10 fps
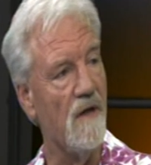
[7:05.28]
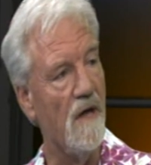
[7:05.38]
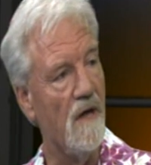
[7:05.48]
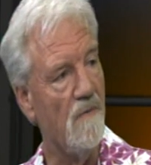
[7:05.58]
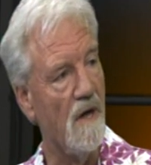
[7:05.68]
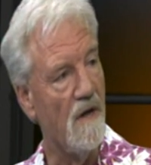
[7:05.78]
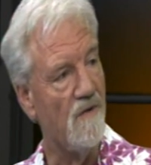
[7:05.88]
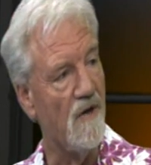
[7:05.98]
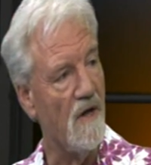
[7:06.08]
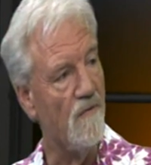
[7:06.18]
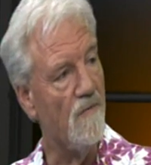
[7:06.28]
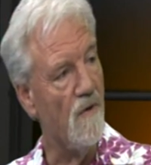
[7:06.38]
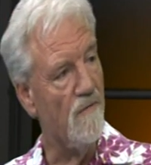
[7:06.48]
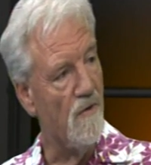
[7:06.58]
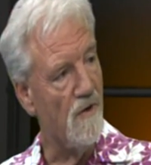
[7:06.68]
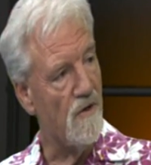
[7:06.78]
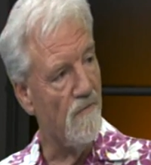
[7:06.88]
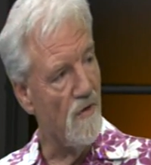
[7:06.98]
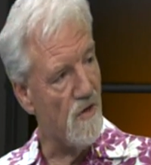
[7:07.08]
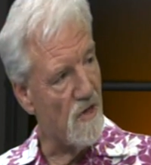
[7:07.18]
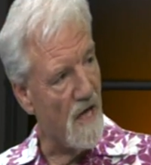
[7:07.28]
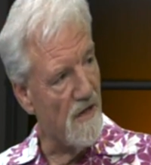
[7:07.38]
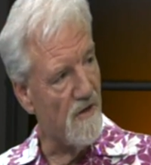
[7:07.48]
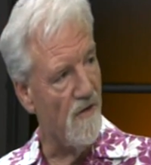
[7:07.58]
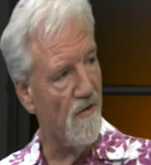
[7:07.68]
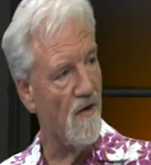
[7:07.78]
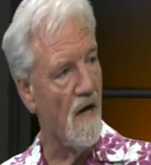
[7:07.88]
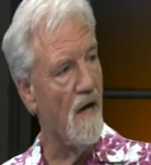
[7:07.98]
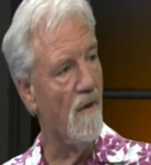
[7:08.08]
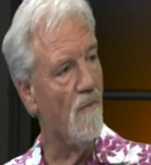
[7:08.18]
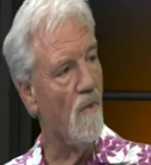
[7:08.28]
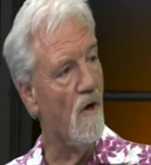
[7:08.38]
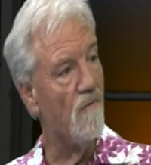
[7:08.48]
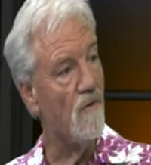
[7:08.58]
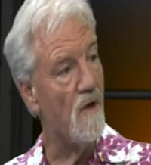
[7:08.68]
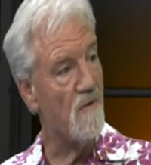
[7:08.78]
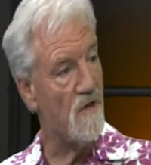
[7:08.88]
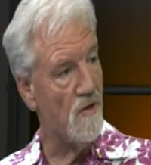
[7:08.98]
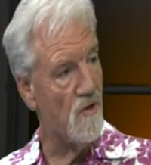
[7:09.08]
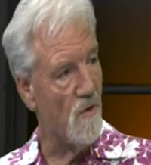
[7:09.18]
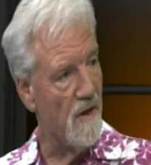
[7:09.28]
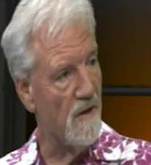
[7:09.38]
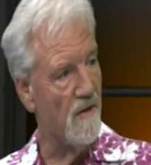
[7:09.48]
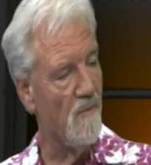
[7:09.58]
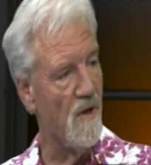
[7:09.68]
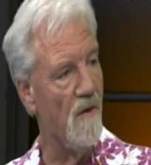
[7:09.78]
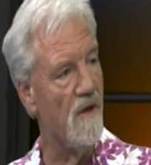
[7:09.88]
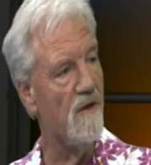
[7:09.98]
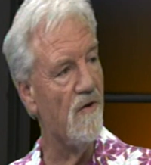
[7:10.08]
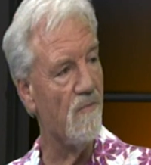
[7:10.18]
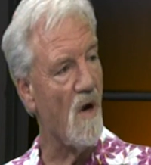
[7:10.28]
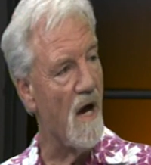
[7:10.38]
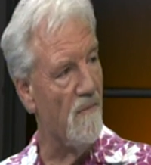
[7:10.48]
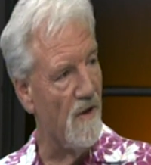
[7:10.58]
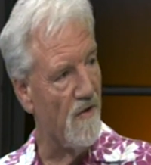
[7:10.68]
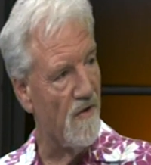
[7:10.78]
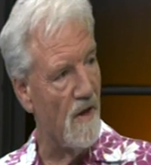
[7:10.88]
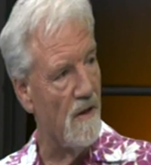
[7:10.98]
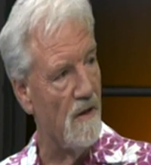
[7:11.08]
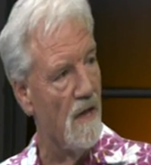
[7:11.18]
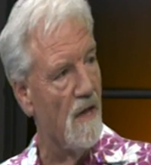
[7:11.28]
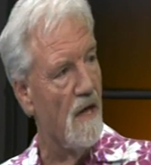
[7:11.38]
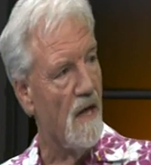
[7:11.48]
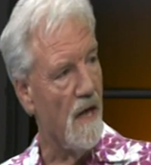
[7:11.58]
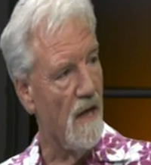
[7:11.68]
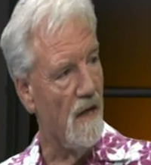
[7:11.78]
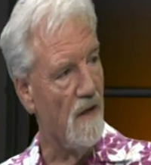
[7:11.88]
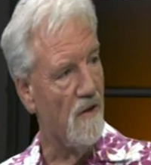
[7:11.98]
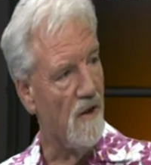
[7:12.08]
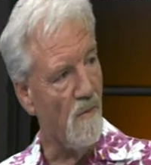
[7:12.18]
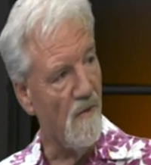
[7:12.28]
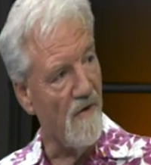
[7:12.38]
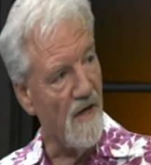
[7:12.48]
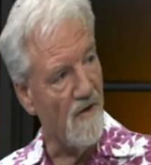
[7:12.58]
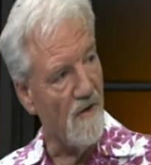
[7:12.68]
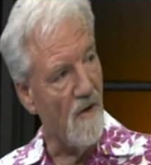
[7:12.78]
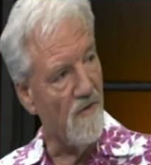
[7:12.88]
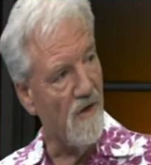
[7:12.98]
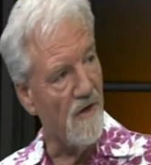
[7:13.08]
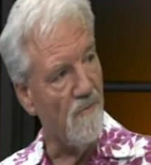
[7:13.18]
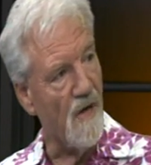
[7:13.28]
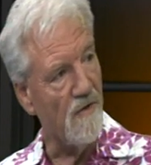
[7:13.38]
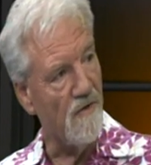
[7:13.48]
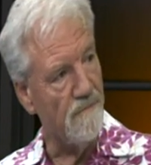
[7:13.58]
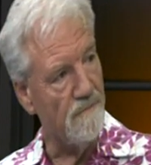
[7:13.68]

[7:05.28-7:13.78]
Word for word: uh, I understand, further, further charges um, of corruption during the period as Prime Minister, and he would be facing those next month.